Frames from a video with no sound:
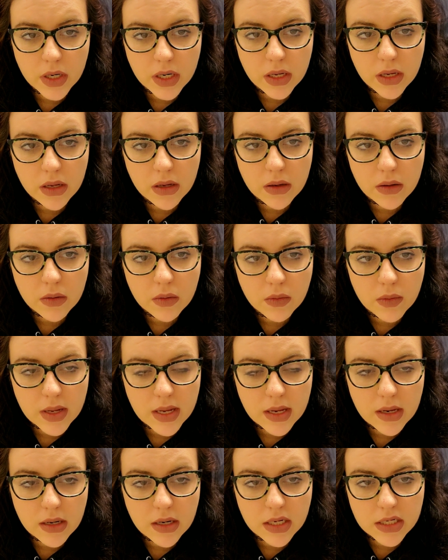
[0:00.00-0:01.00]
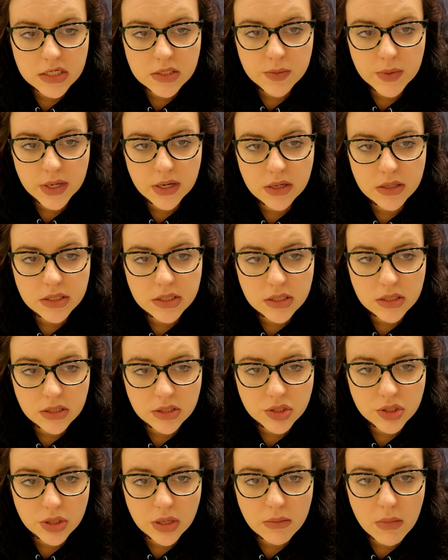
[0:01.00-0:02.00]
to go and experience an
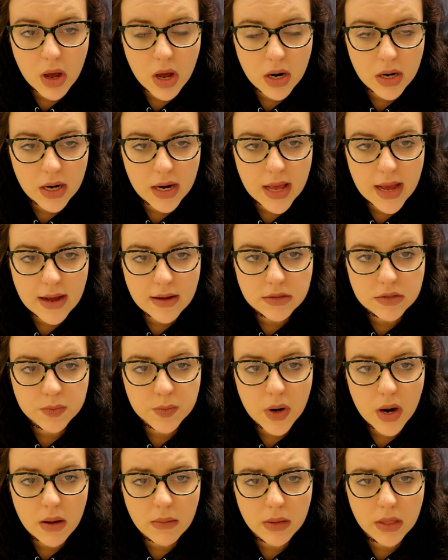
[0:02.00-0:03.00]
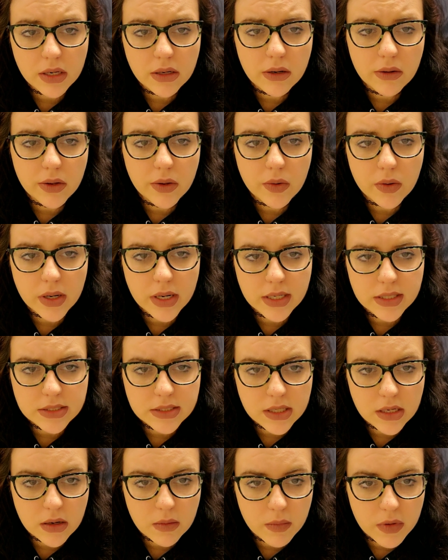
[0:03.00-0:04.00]
extreme haunted house, probably New York is
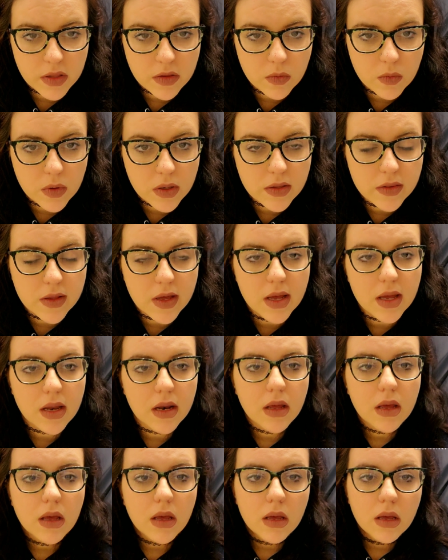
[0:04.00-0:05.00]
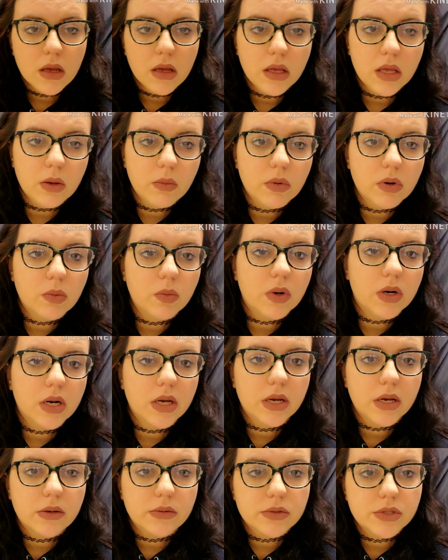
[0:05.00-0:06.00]
going to be the one that you would want to
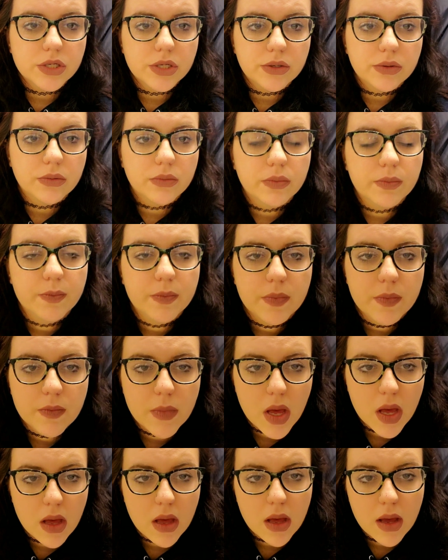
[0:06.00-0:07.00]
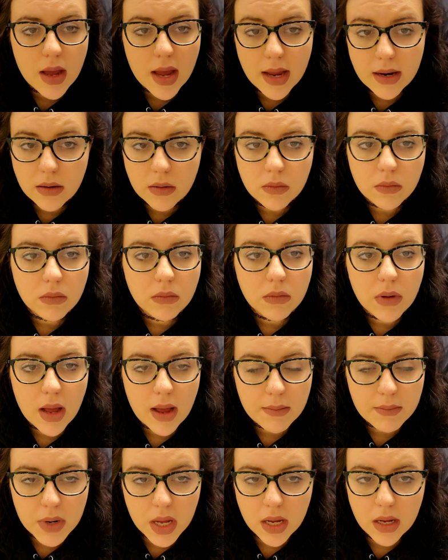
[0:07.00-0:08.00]
go to.
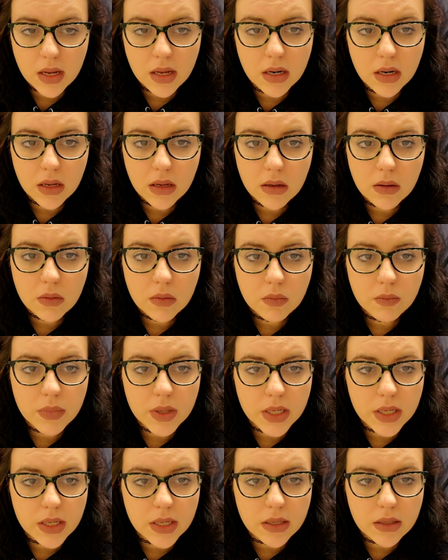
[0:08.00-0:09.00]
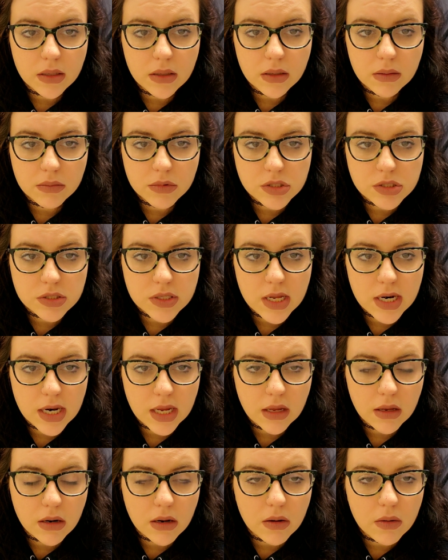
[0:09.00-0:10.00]
I'm not going to go, but I'm just letting
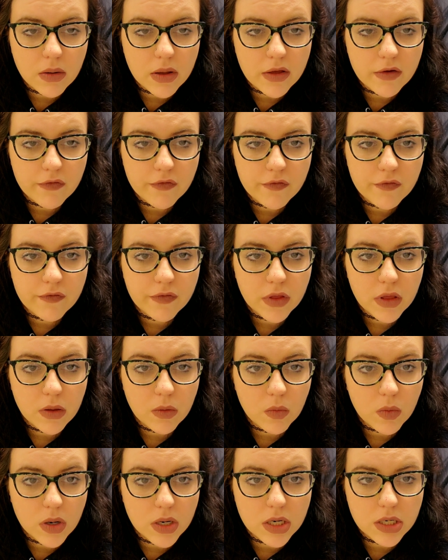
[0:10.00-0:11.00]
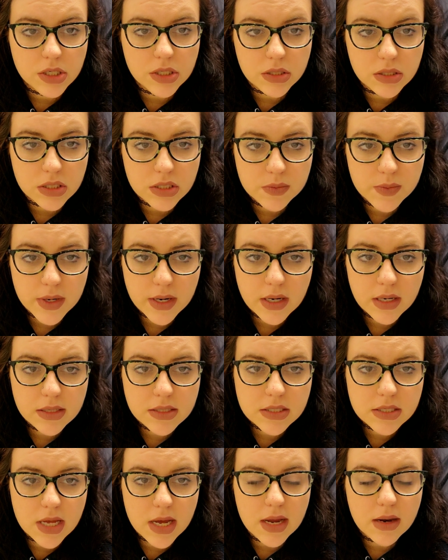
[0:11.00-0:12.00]
you know if you wanted to experience
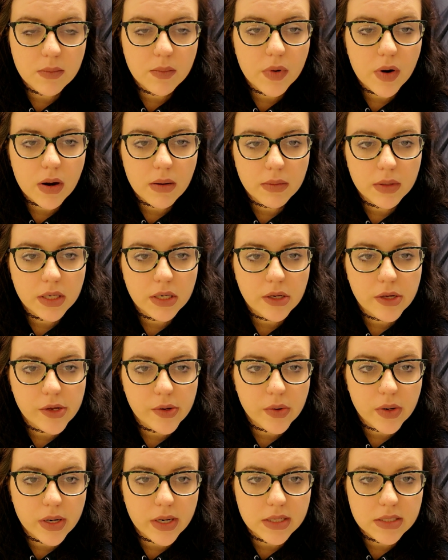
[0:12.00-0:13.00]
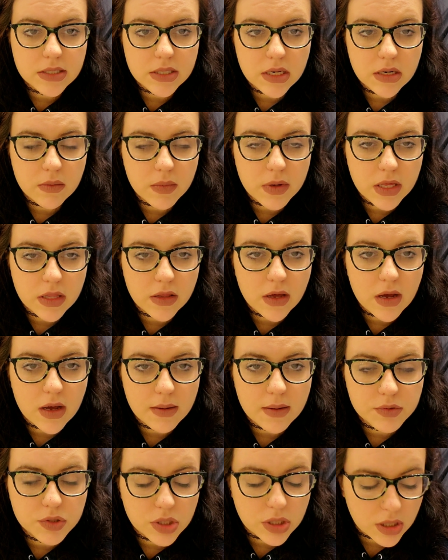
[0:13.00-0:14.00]
that, probably New York is going to be the
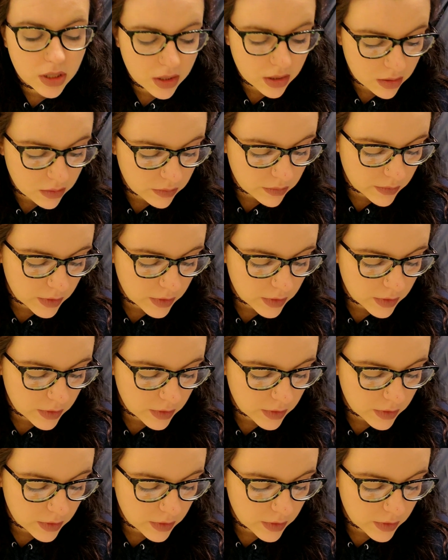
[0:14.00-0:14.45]
option to go.